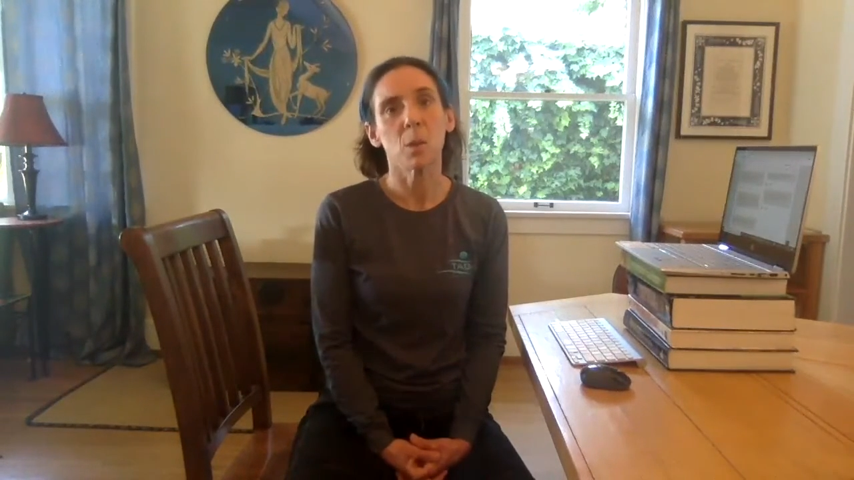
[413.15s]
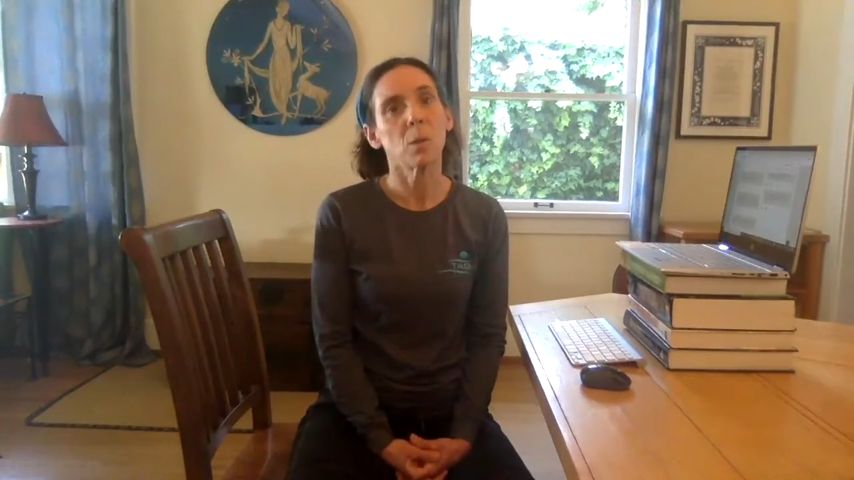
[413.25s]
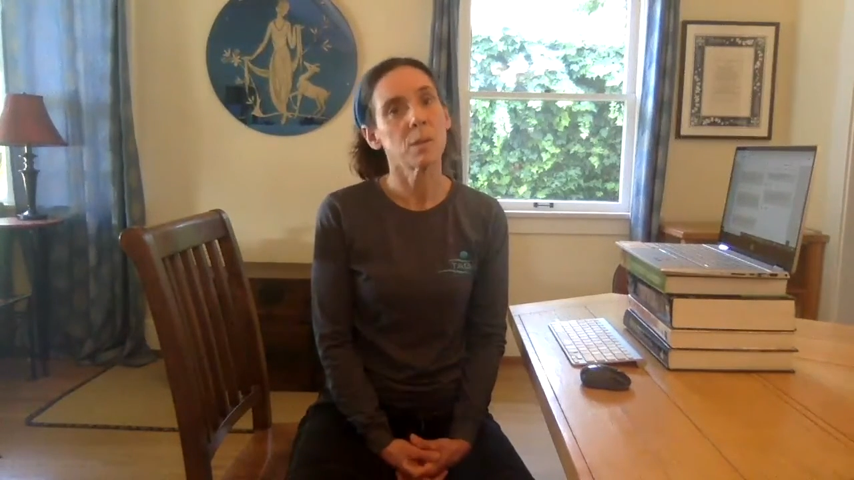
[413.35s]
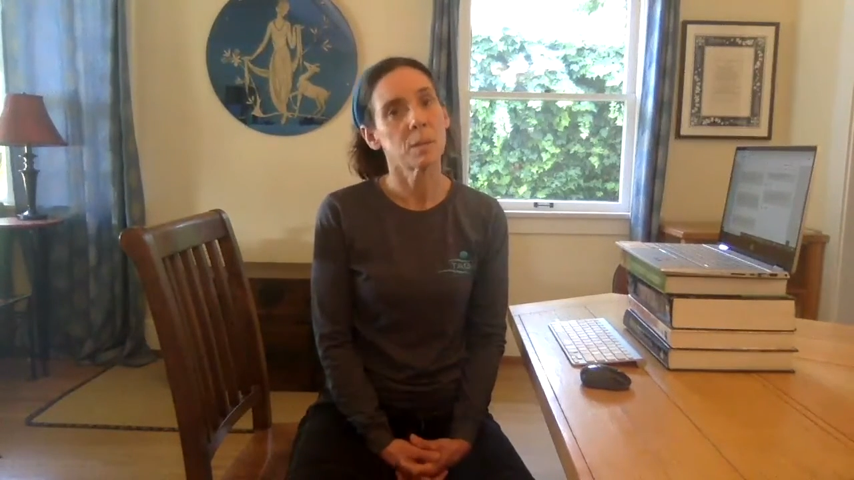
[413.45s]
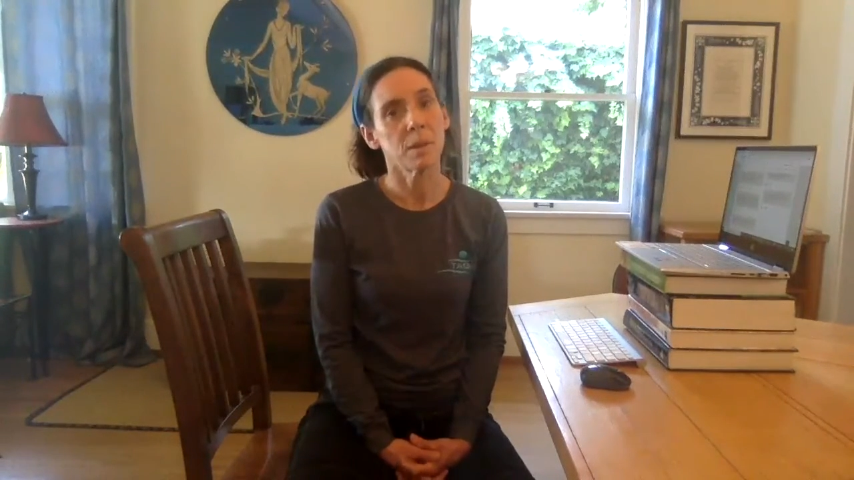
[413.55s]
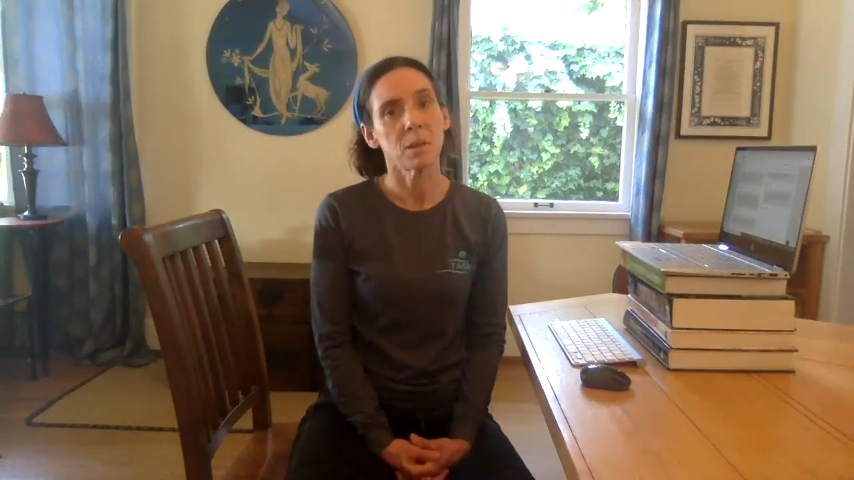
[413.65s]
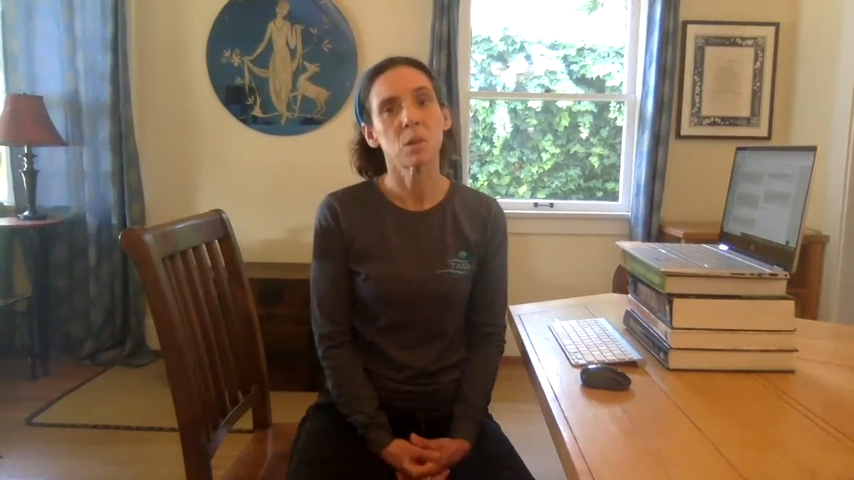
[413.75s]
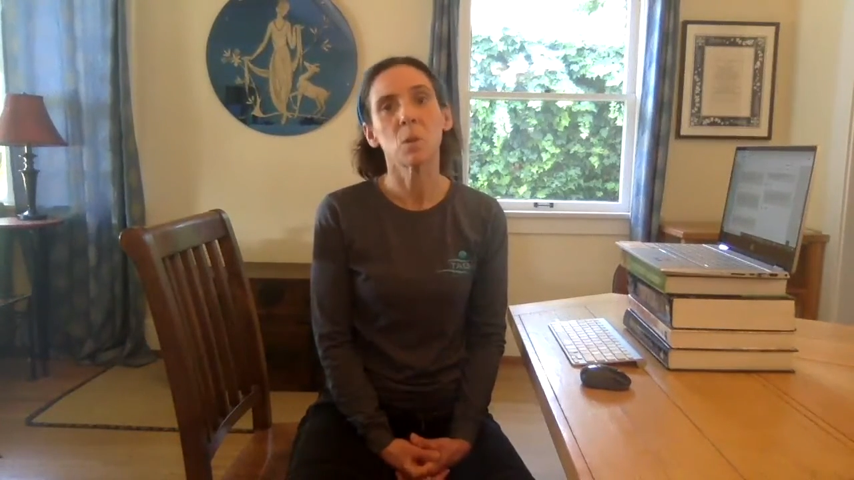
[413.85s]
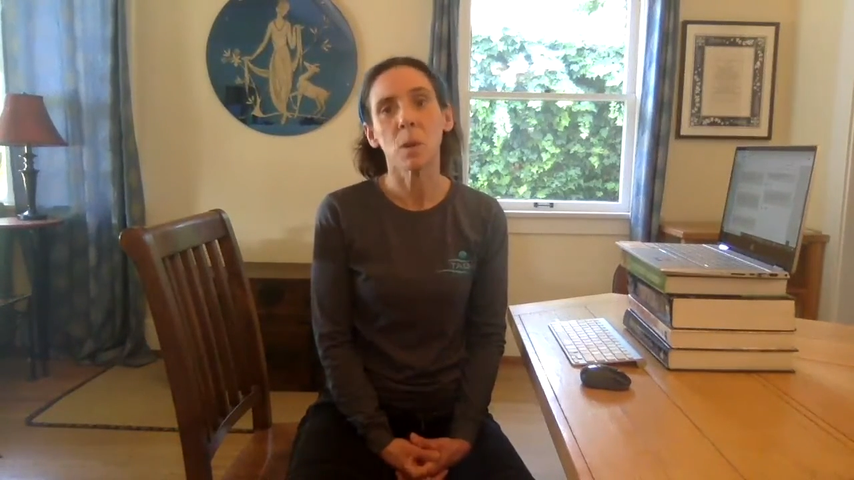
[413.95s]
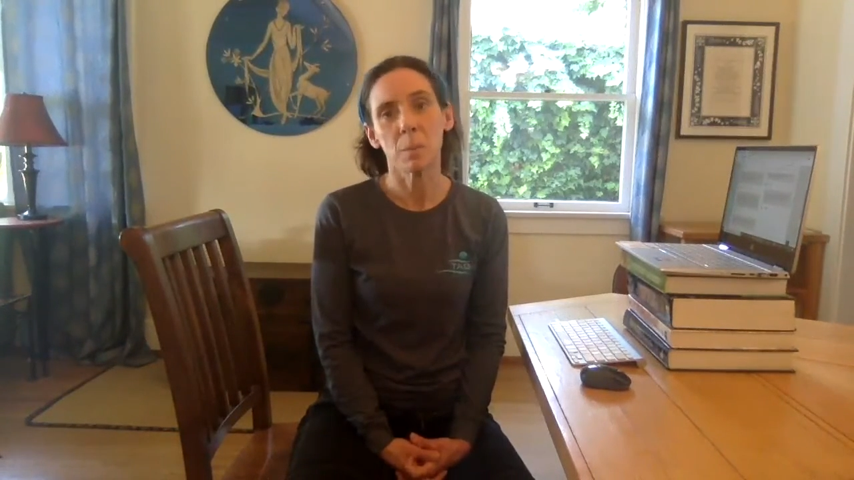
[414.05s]
only spend
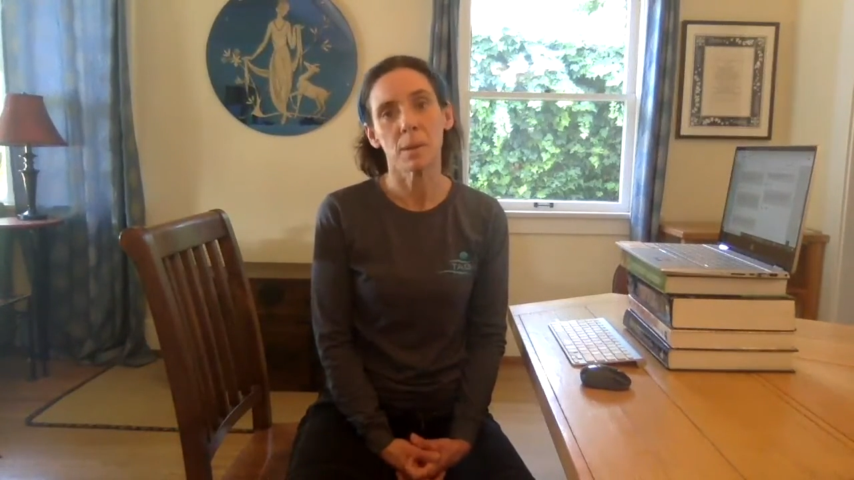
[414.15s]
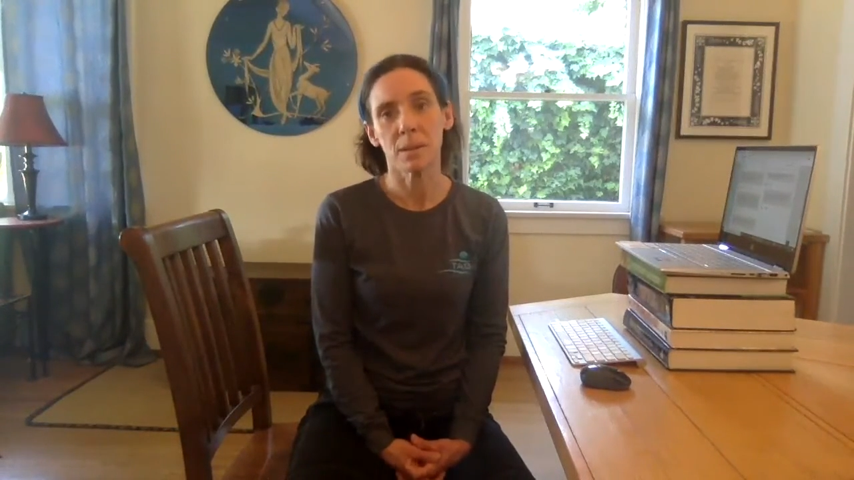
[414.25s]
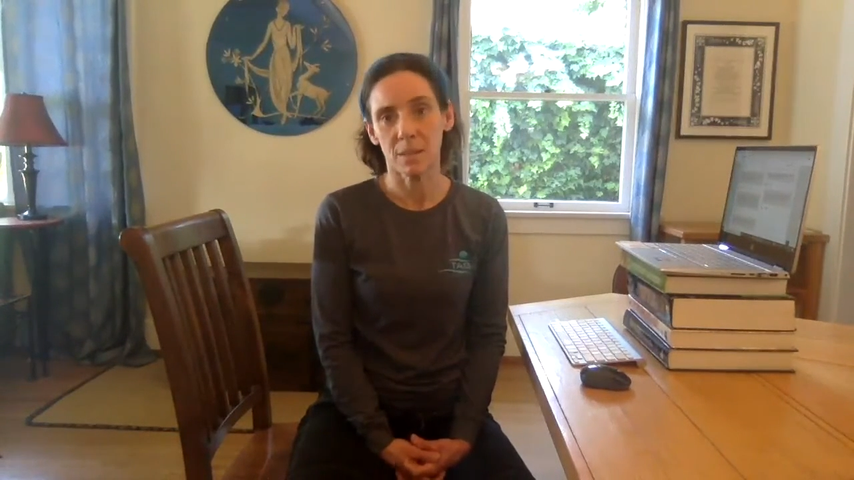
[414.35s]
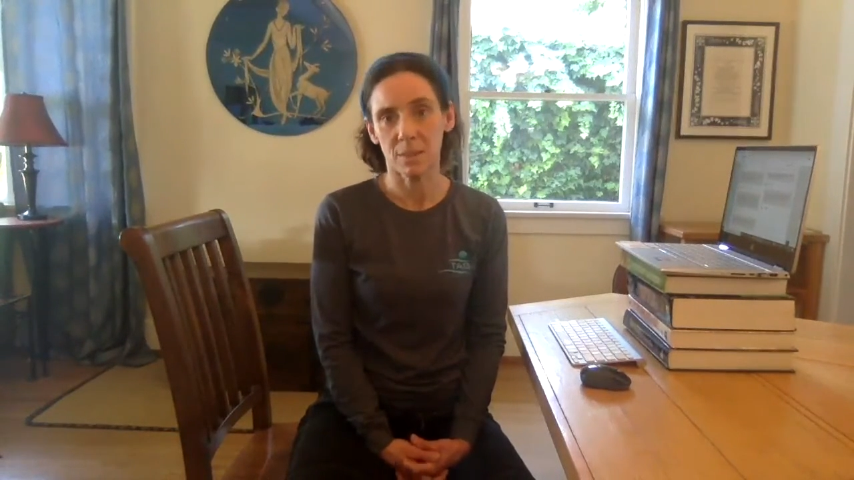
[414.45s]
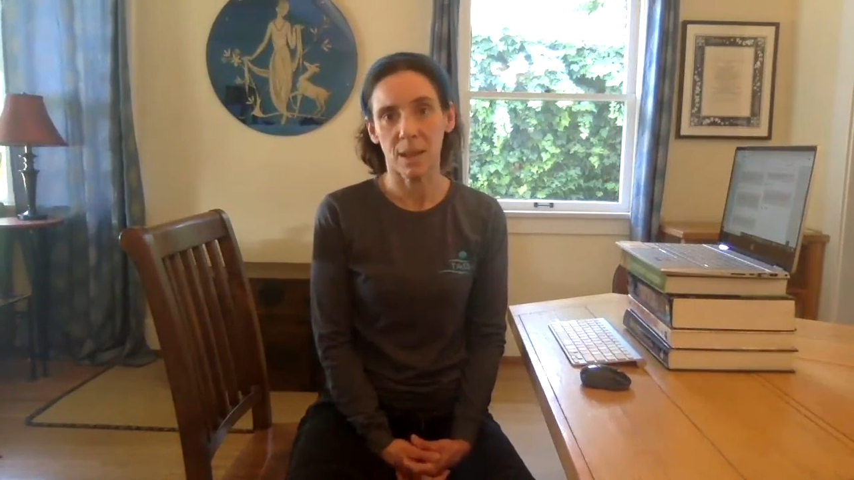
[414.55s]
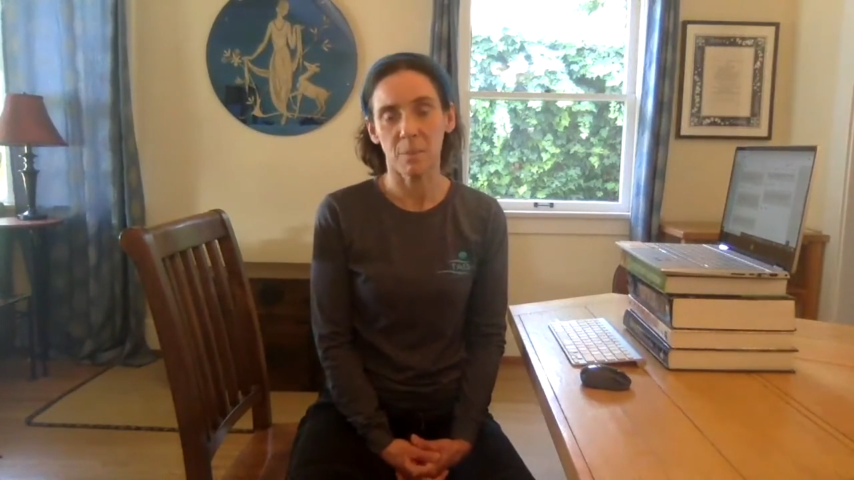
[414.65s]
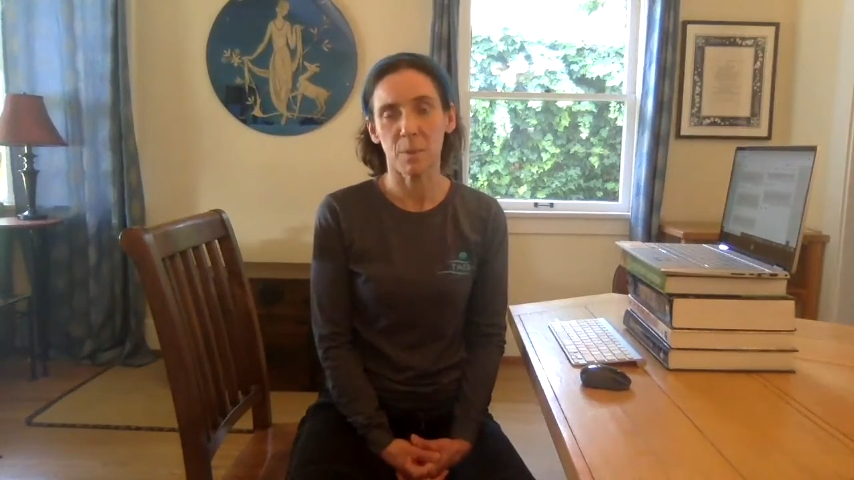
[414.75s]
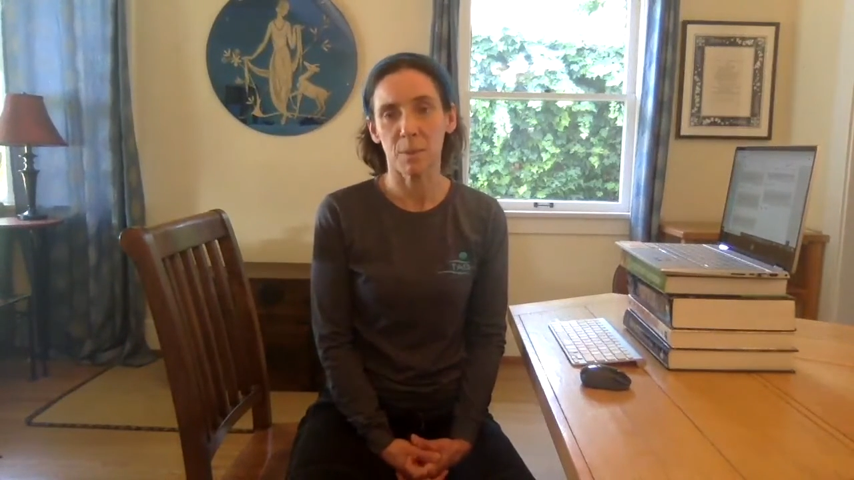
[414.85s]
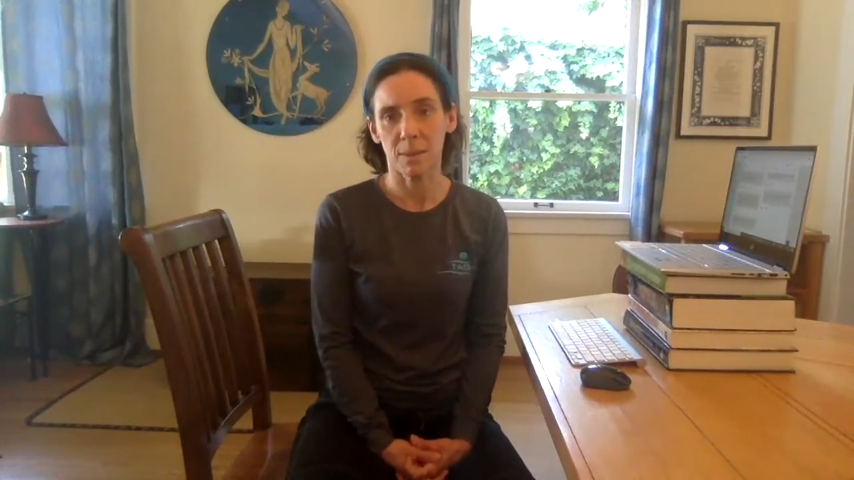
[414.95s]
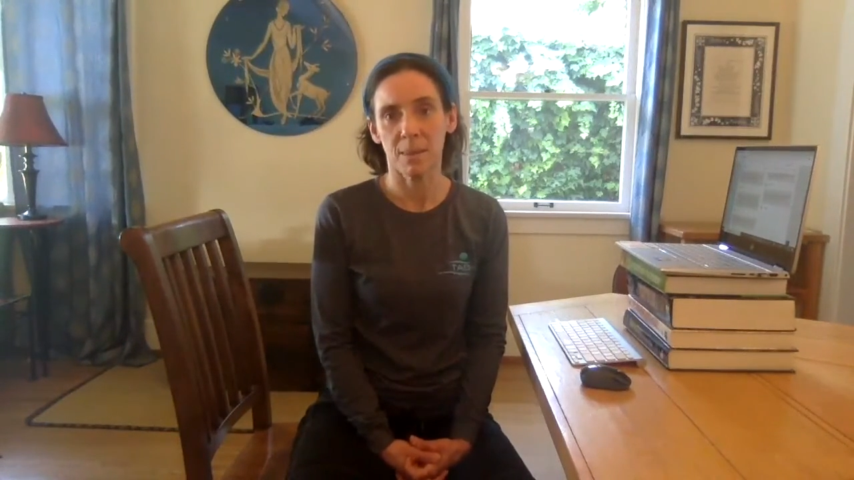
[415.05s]
short periods of time
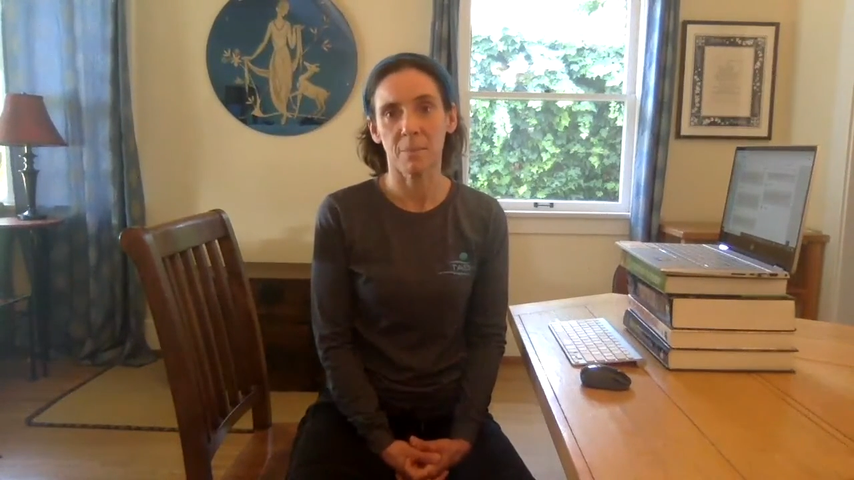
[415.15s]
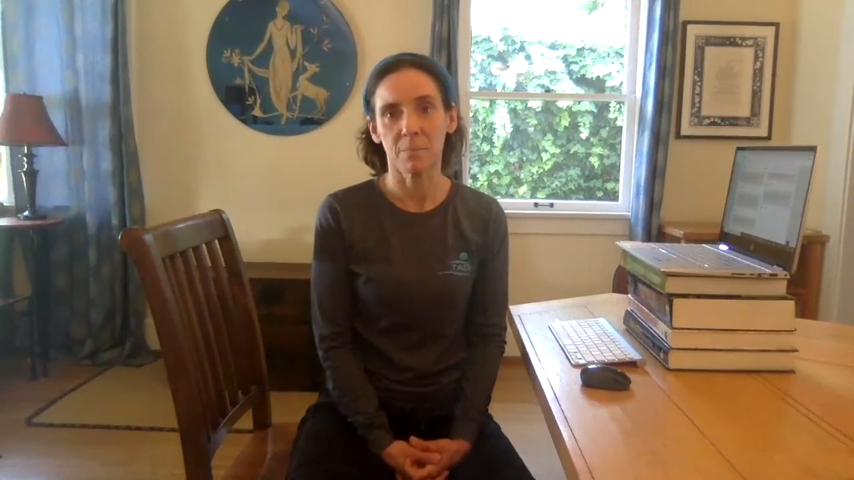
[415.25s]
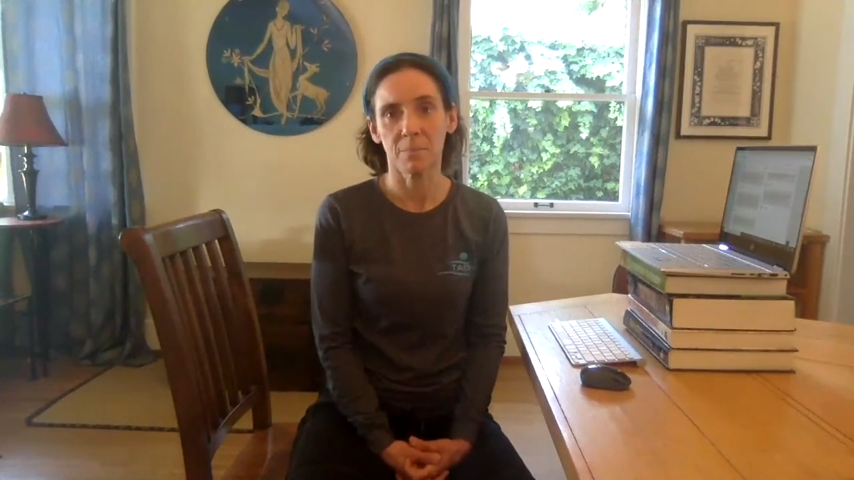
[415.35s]
using them.